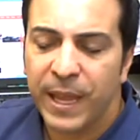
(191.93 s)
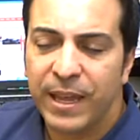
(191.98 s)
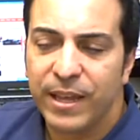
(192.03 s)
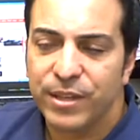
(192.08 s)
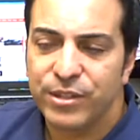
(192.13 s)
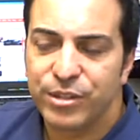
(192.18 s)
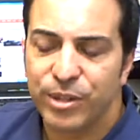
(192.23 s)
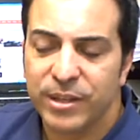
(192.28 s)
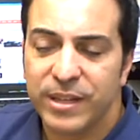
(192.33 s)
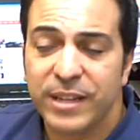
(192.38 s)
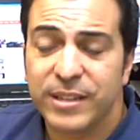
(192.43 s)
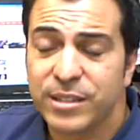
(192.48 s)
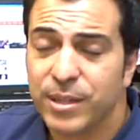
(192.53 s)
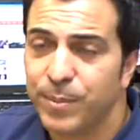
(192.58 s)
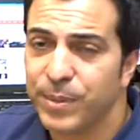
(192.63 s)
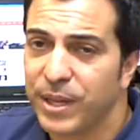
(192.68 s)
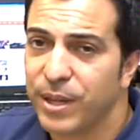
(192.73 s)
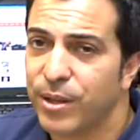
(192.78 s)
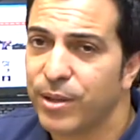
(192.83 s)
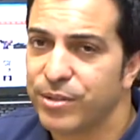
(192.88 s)
So that's
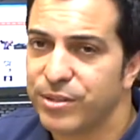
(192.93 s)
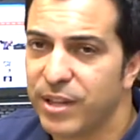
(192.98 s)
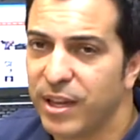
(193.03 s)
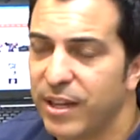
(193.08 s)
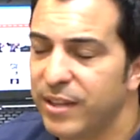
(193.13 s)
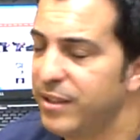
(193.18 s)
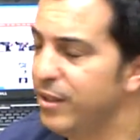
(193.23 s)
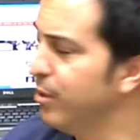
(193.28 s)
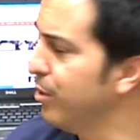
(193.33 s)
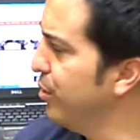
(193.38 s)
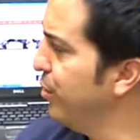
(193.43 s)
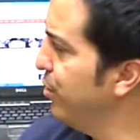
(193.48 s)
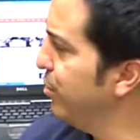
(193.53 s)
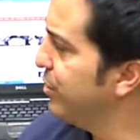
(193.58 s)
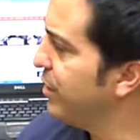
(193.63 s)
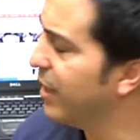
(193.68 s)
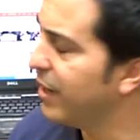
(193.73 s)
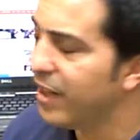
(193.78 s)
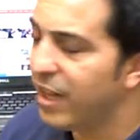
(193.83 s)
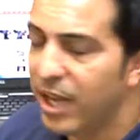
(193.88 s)
something else.
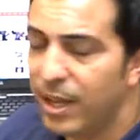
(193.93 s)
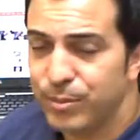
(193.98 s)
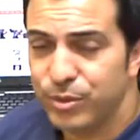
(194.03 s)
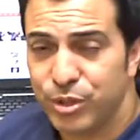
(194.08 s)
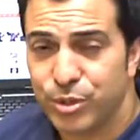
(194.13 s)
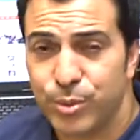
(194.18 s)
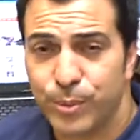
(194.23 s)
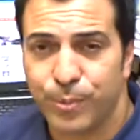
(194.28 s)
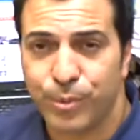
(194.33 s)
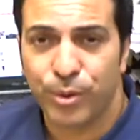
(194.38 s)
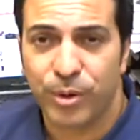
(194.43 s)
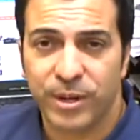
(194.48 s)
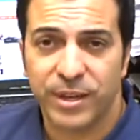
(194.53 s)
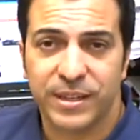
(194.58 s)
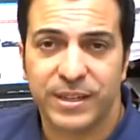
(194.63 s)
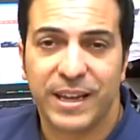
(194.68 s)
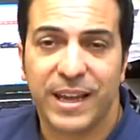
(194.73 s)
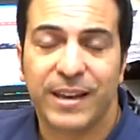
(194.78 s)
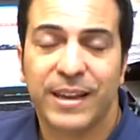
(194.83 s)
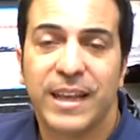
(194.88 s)
DealerNews.com just reported
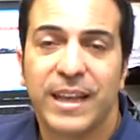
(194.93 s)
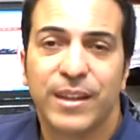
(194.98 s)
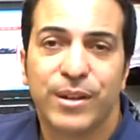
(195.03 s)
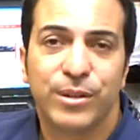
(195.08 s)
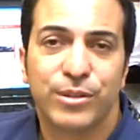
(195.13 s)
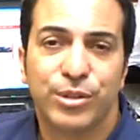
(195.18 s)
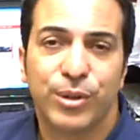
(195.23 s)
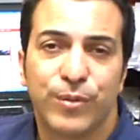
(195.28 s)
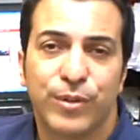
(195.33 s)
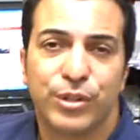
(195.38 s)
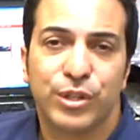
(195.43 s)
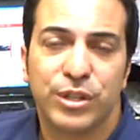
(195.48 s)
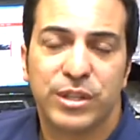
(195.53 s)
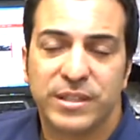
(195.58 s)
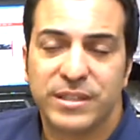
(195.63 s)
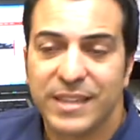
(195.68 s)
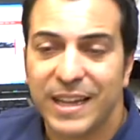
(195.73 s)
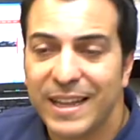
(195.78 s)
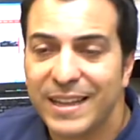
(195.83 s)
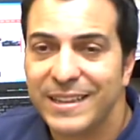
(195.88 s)
that there's over
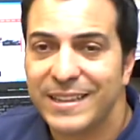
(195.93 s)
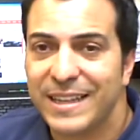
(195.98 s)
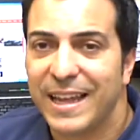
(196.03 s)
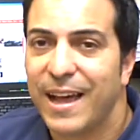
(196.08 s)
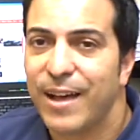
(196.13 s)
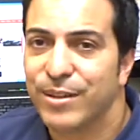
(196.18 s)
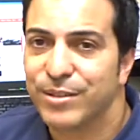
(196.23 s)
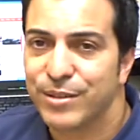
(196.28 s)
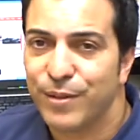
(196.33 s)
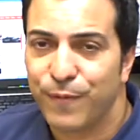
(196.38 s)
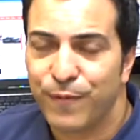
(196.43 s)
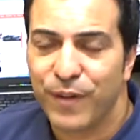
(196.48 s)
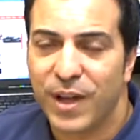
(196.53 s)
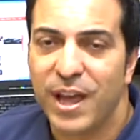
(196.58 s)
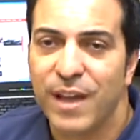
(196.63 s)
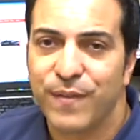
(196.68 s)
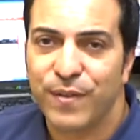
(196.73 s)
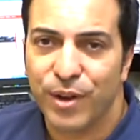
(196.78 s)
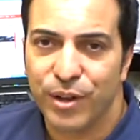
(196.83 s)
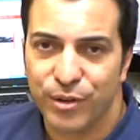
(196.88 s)

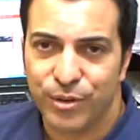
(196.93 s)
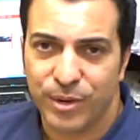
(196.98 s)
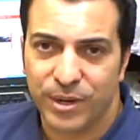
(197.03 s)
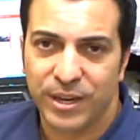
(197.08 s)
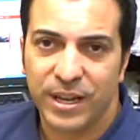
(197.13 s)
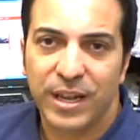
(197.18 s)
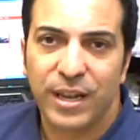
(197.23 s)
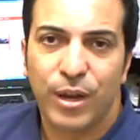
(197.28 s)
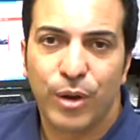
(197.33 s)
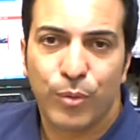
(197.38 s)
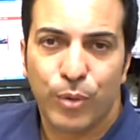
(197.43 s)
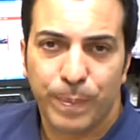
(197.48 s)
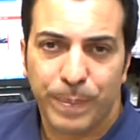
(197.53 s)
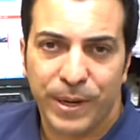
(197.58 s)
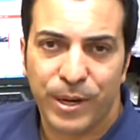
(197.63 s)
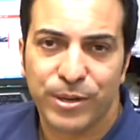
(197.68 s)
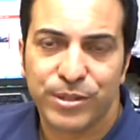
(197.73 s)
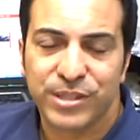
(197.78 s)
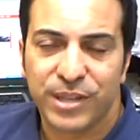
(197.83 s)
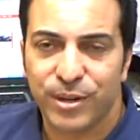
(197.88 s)
10,500
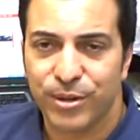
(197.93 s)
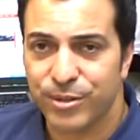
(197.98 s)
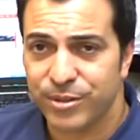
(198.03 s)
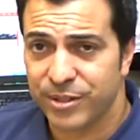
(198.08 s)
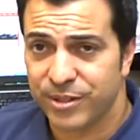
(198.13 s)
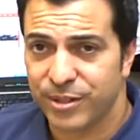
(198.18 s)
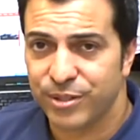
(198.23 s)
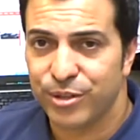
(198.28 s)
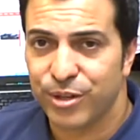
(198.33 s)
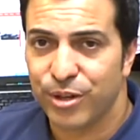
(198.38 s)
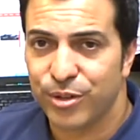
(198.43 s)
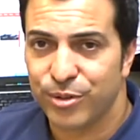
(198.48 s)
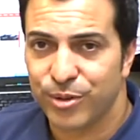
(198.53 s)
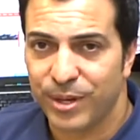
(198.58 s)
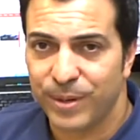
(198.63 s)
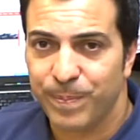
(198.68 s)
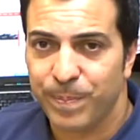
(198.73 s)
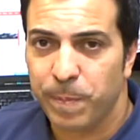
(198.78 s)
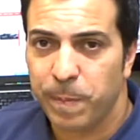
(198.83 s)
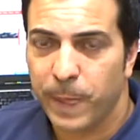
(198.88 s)
repair centers in this country.
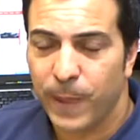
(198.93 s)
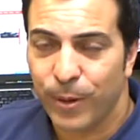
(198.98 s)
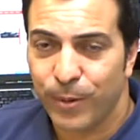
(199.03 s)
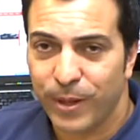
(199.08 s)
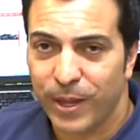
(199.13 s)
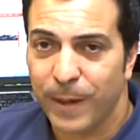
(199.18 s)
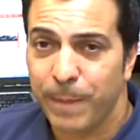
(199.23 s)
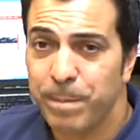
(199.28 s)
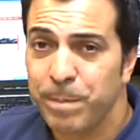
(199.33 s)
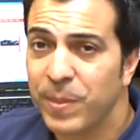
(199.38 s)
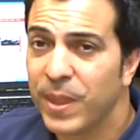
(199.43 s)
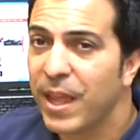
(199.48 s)
Okay?